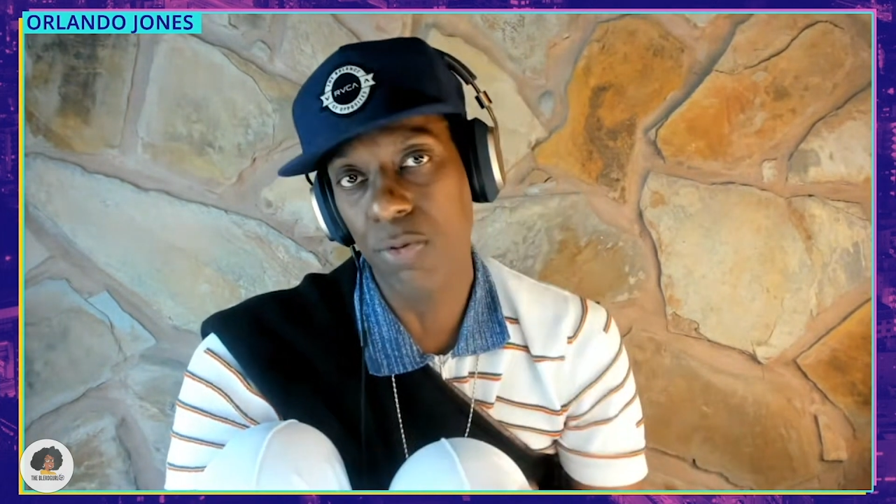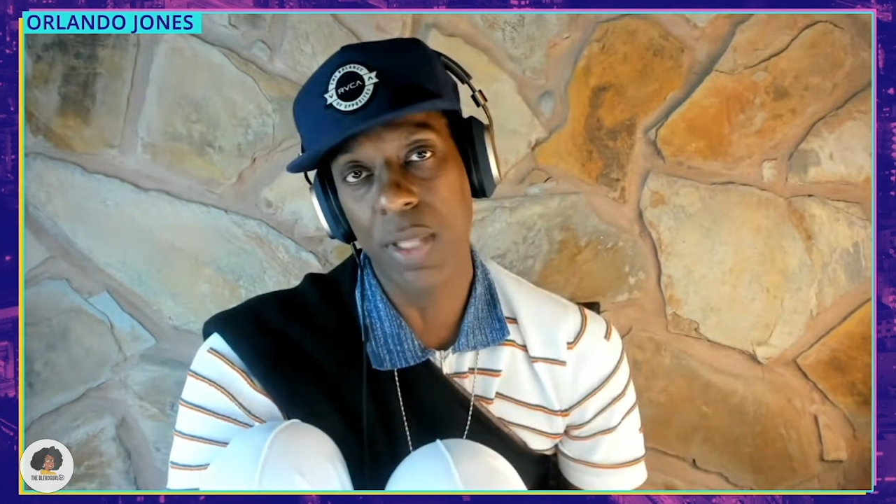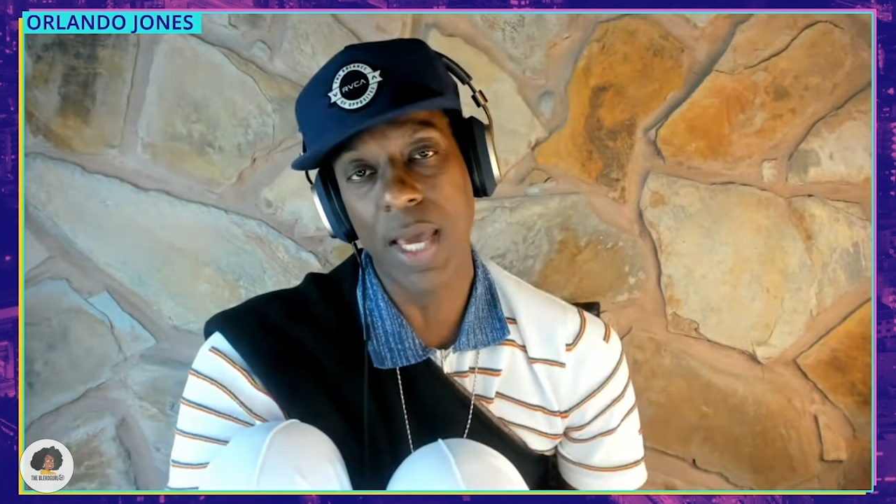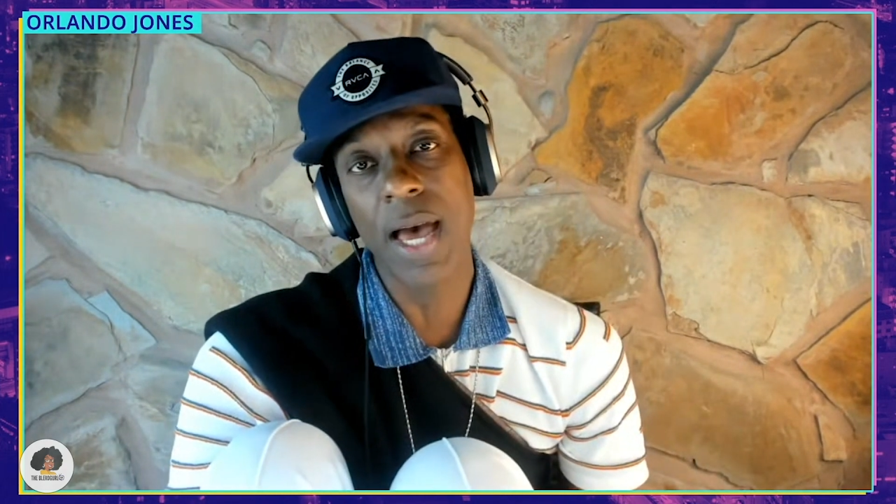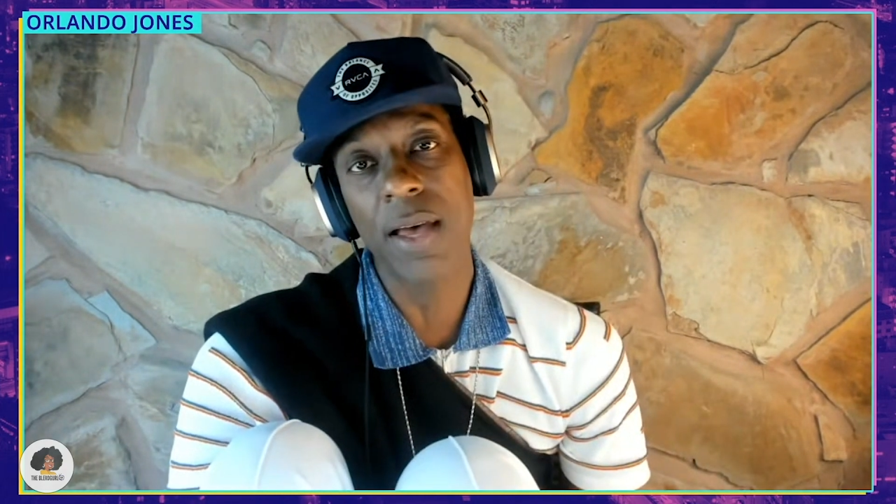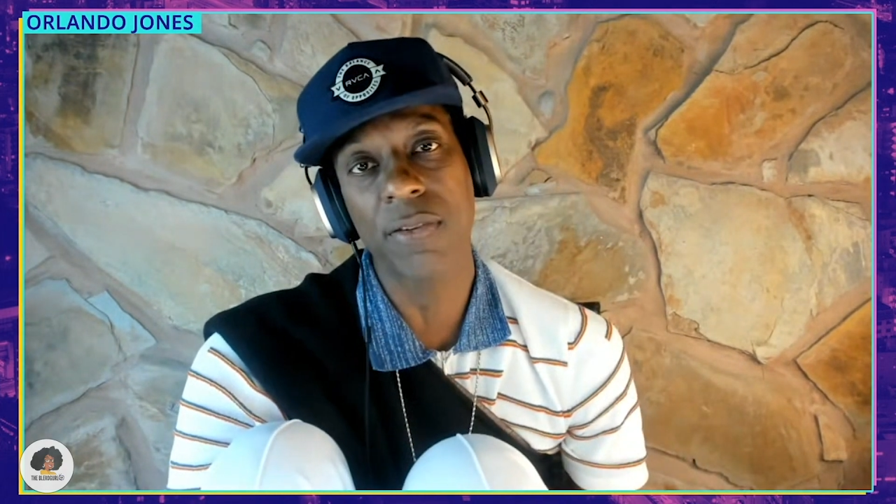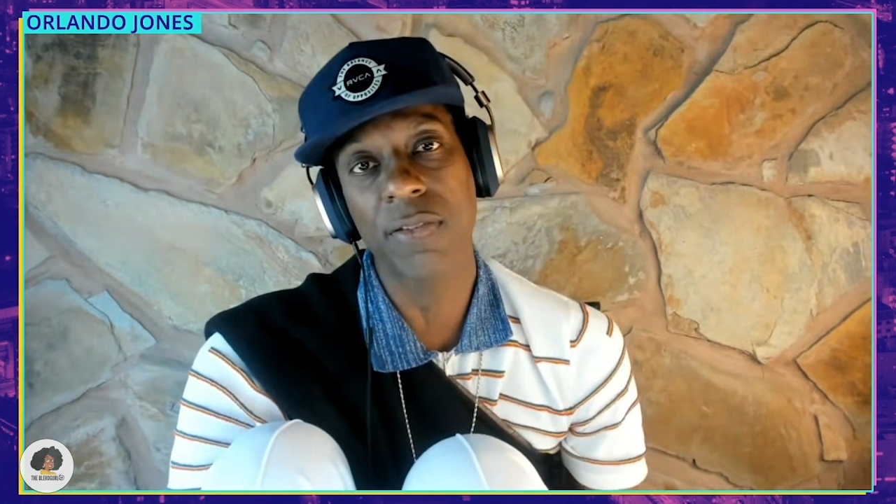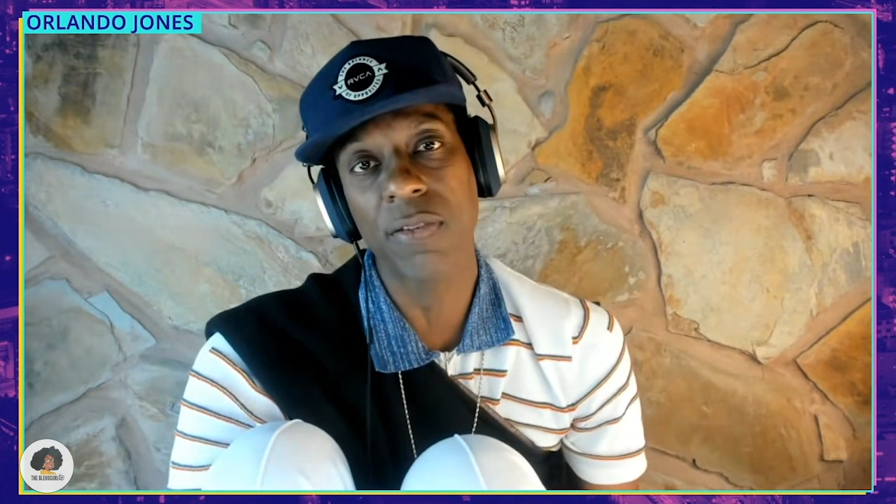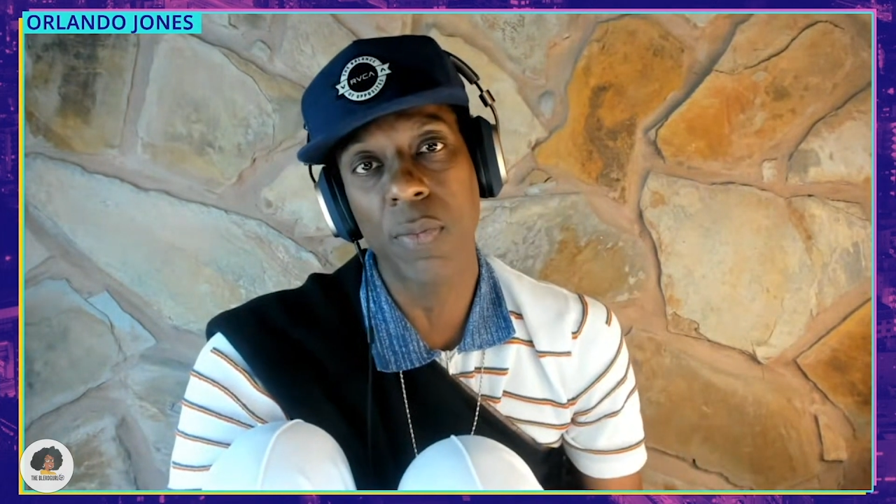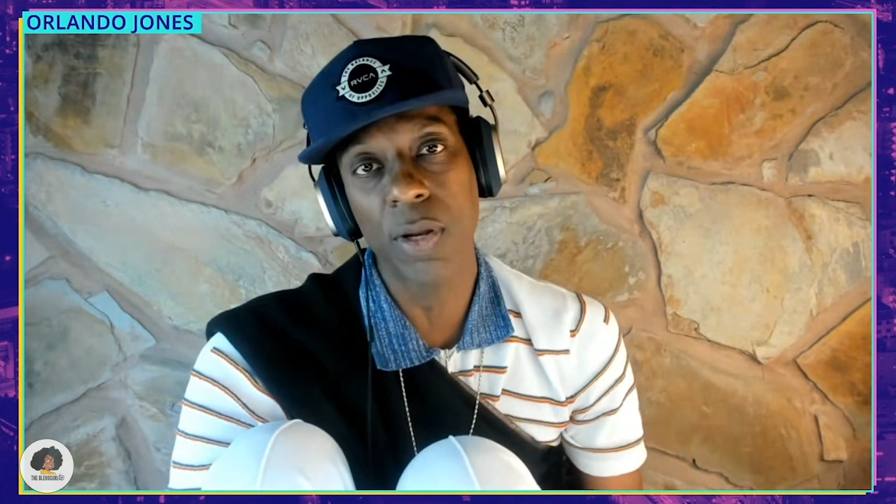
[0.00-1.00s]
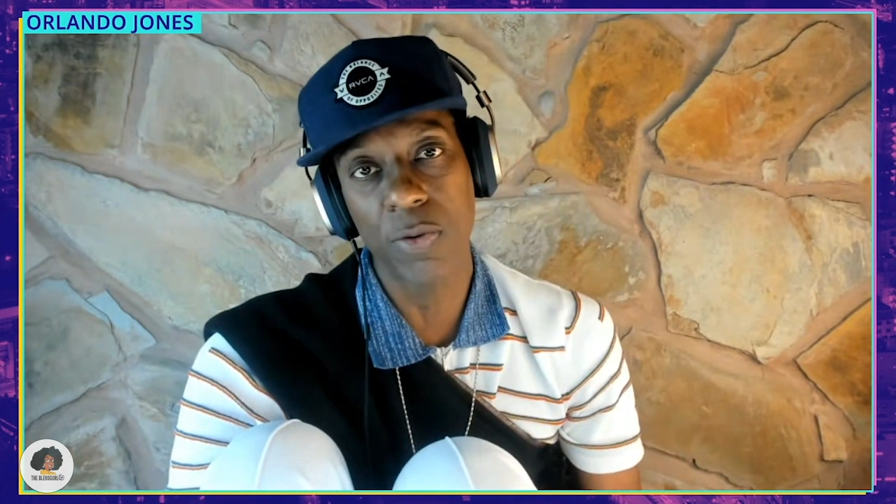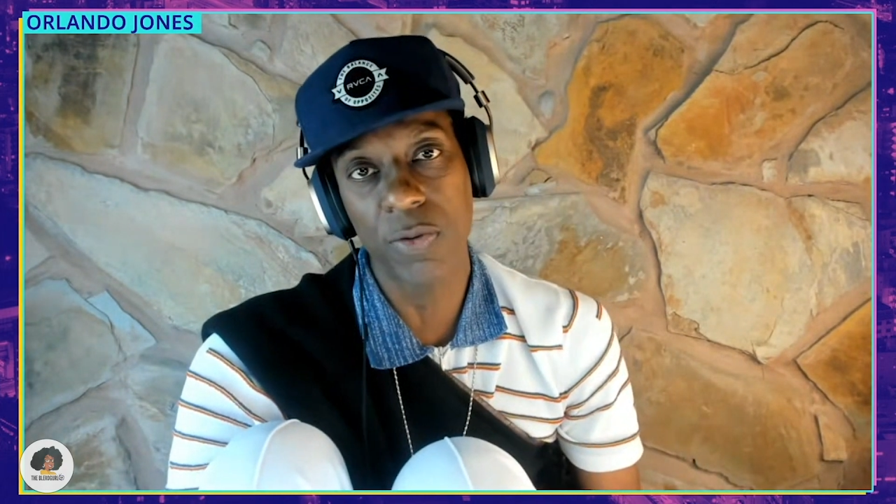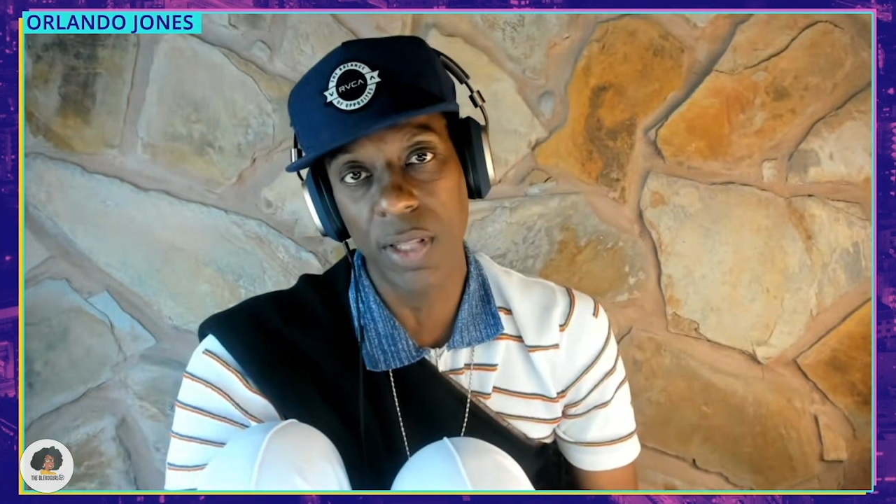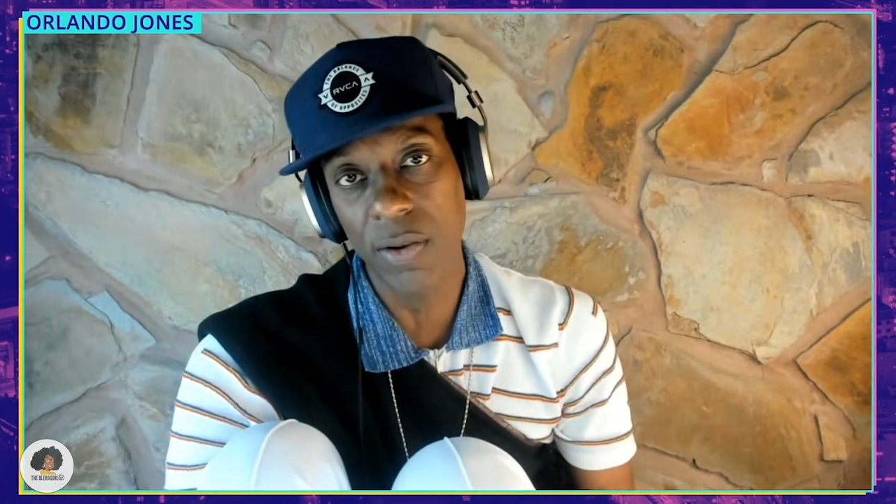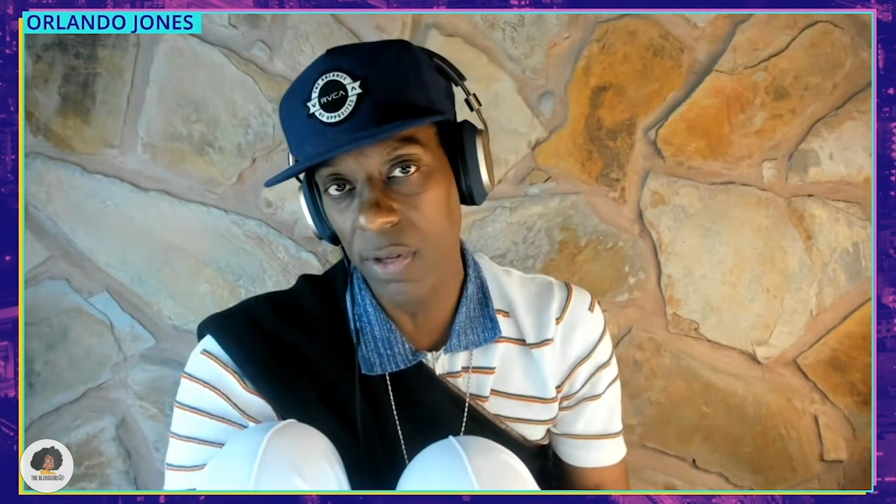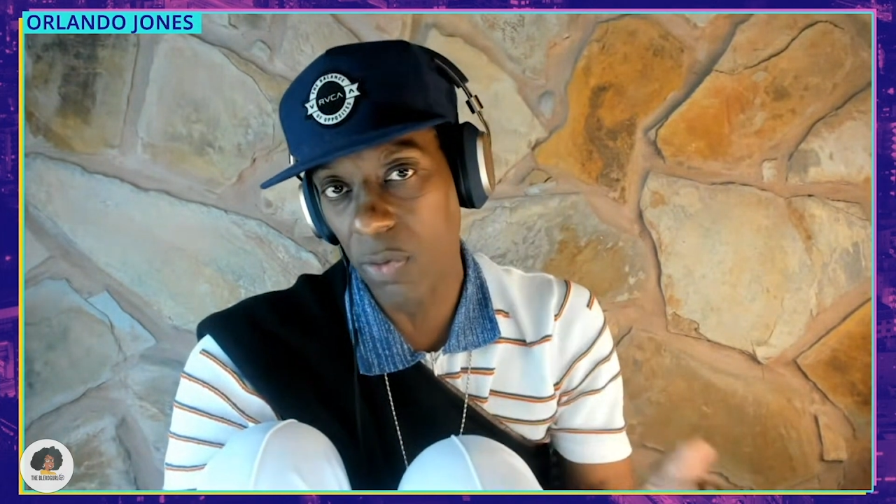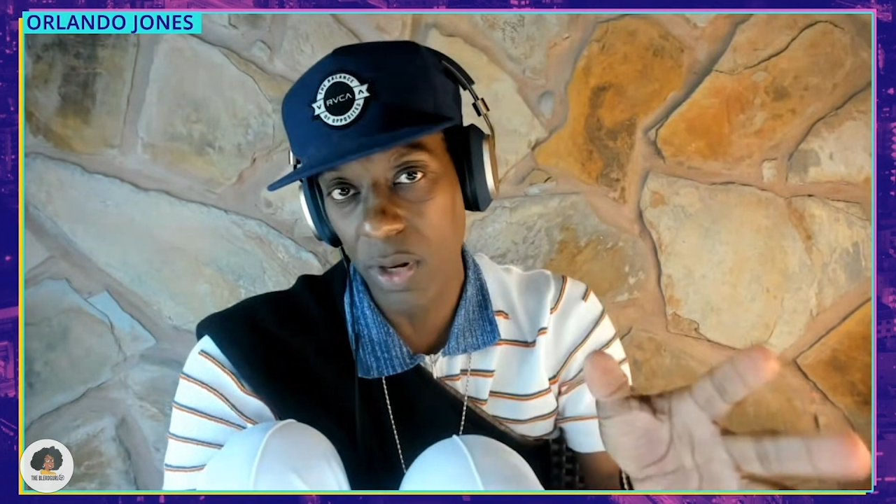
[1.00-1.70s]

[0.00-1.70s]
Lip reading: through the eyes of someone who's lived it.